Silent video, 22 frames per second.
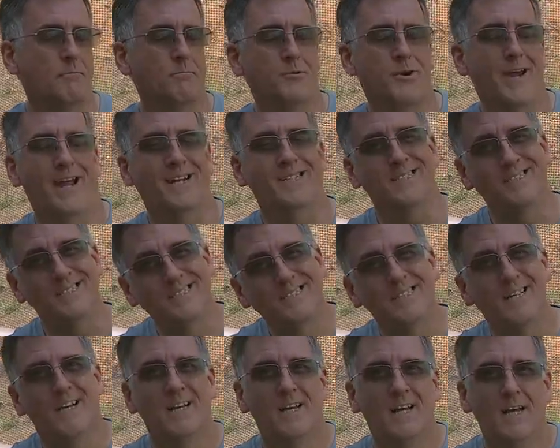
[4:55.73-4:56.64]

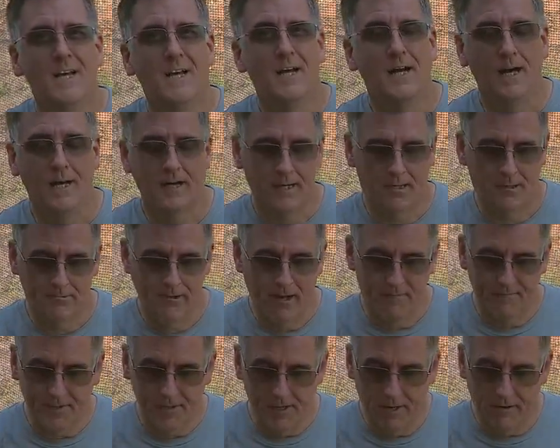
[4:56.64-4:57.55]
practice.
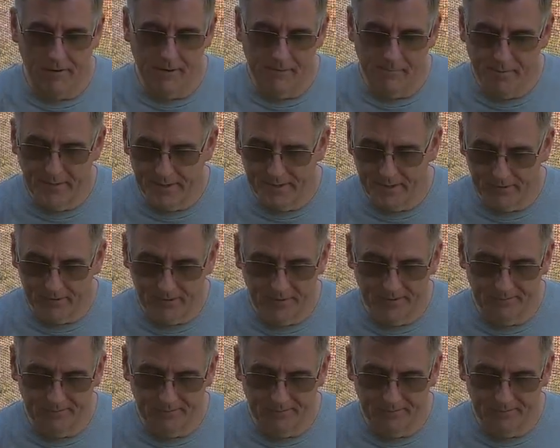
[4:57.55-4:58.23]
around the yard, but it'll